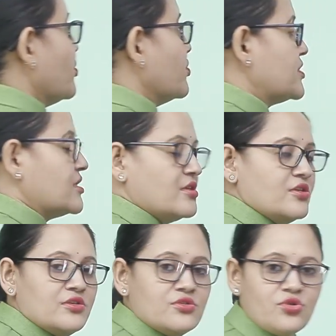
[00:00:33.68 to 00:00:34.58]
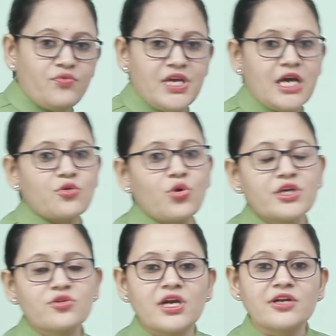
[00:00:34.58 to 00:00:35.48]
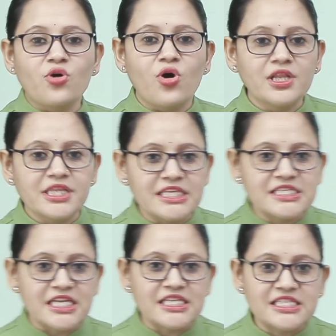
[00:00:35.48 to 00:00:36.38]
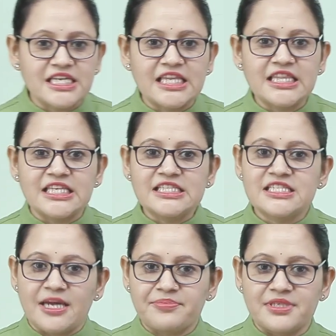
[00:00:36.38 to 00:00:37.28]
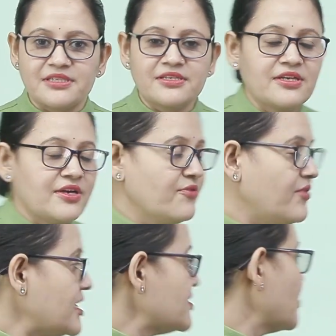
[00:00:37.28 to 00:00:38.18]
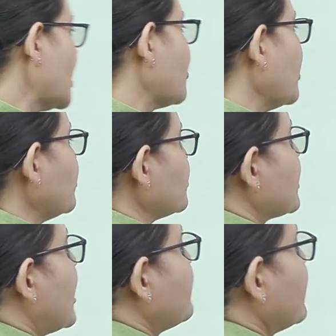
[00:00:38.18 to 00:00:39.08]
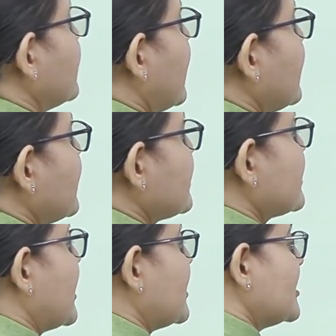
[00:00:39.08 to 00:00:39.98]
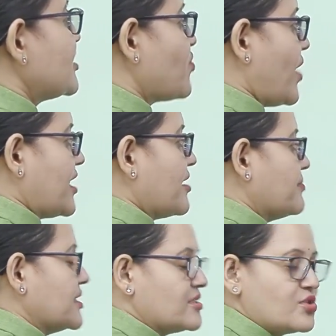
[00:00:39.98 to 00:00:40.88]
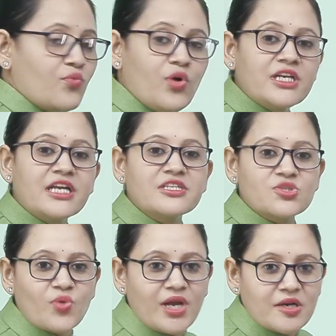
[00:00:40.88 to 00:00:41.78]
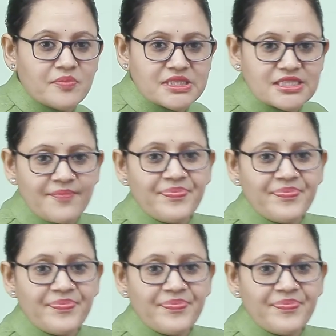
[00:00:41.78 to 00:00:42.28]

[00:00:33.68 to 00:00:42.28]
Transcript: roots. So we are going to learn all these things in this chapter. First, we are going to start with understanding square numbers. So what are the square numbers?